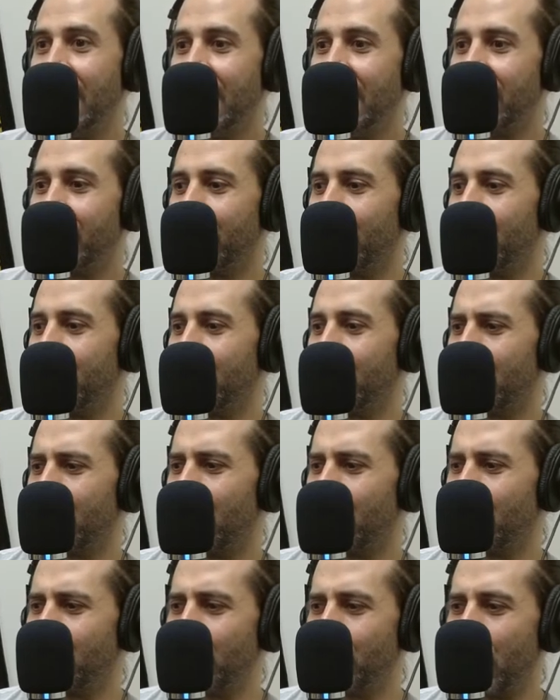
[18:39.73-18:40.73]
So I was like, I
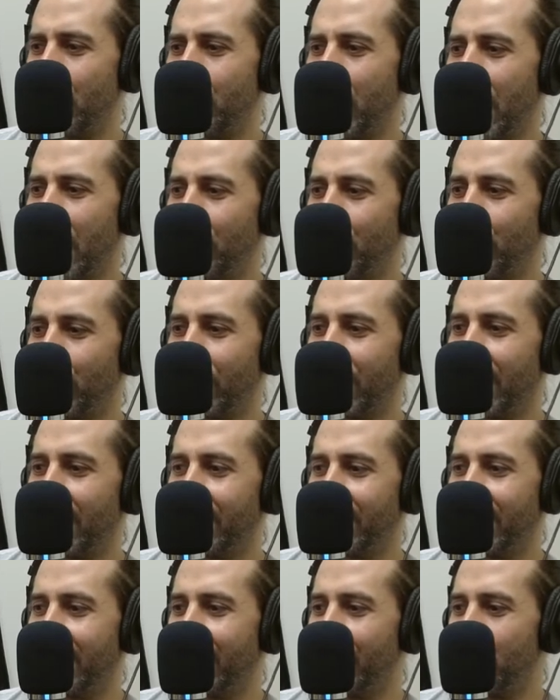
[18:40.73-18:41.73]
was gonna get my band workout
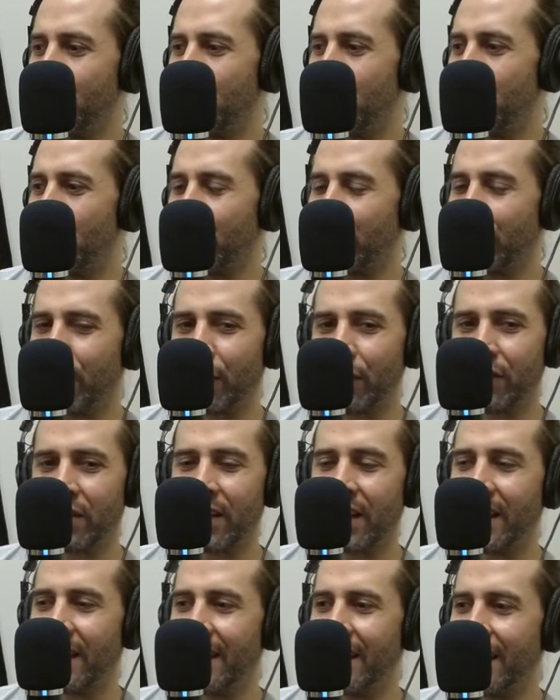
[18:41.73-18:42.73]
then. I remember I was all
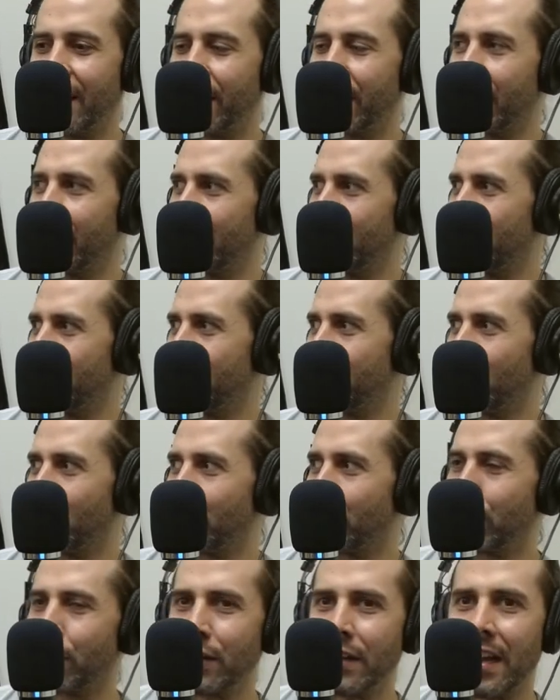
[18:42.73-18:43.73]
excited and I think like the
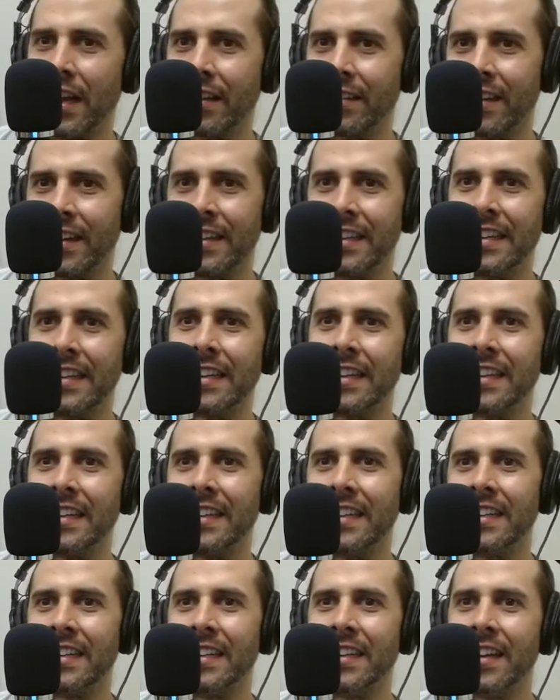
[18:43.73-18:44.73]
first three days I did it
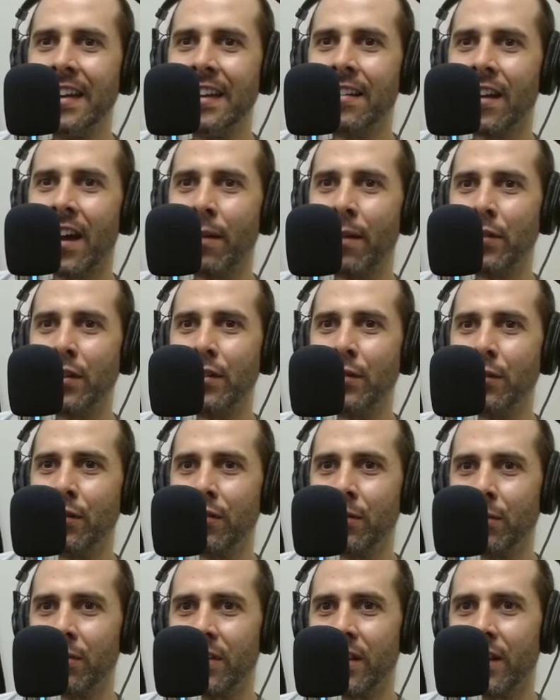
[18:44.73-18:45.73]
and I'd be doing
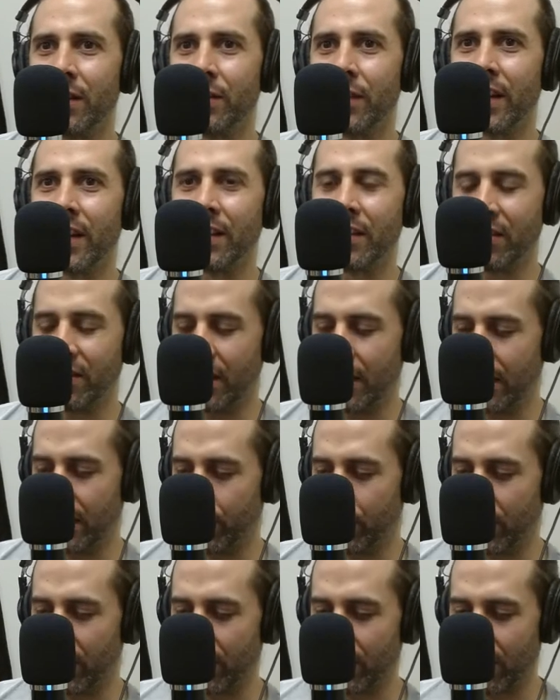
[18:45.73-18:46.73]
some stuff like setting up
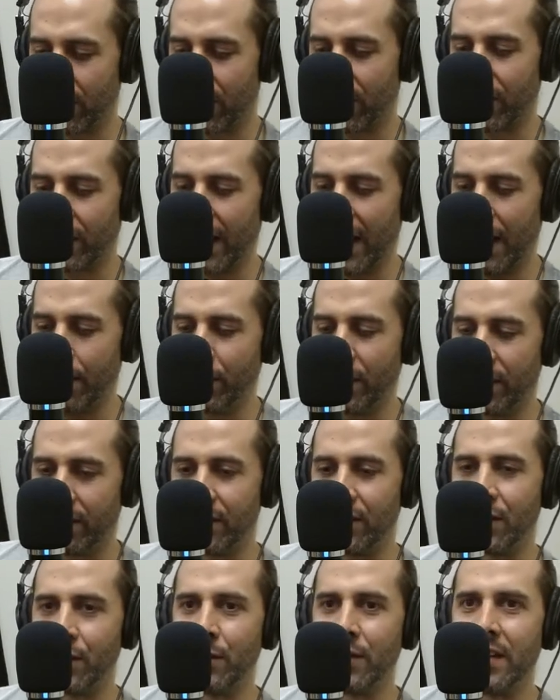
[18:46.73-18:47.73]
the guitar cabinets and
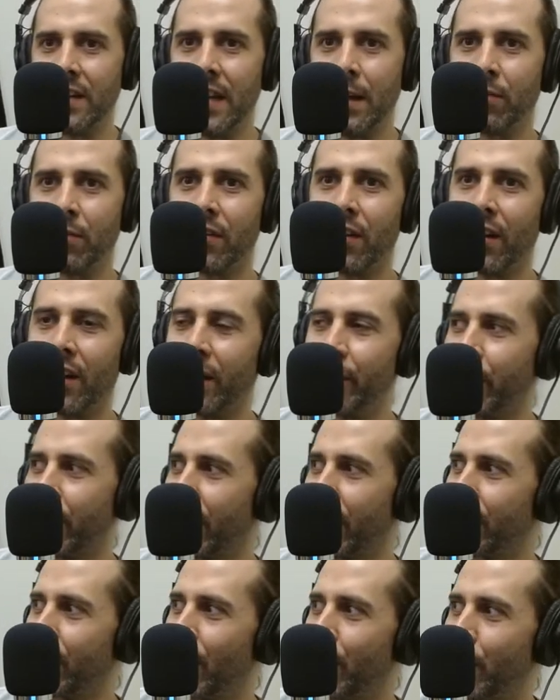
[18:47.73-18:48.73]
doing dips on them, and I
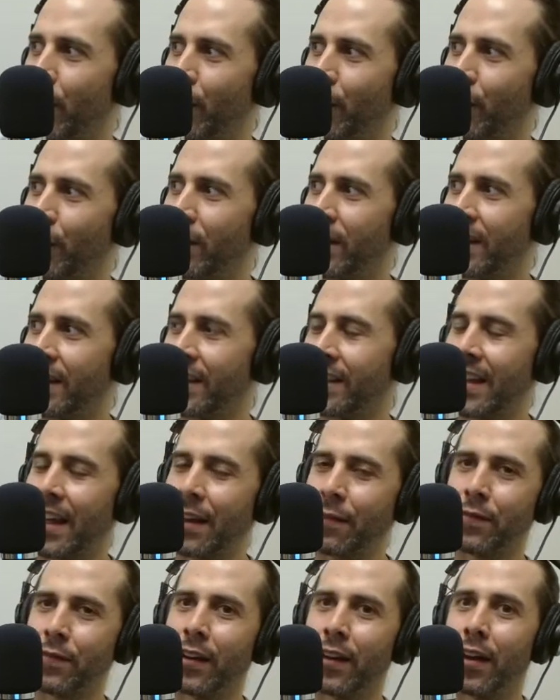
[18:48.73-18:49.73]
was all motivated. That
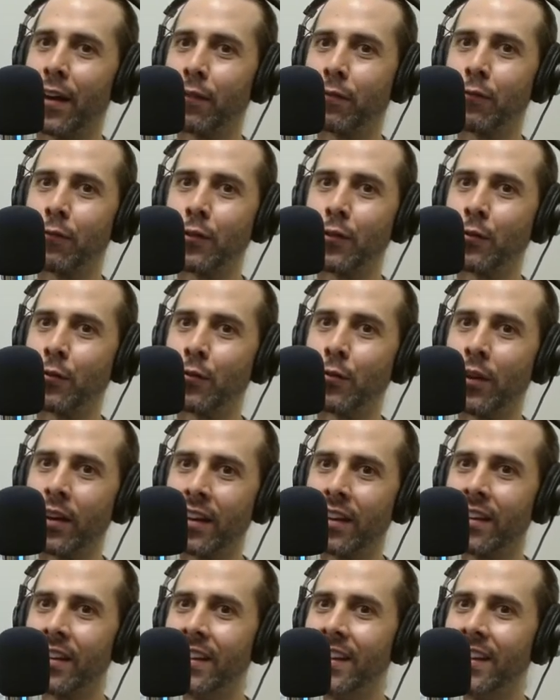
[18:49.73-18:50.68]
fell off real quick. Yeah,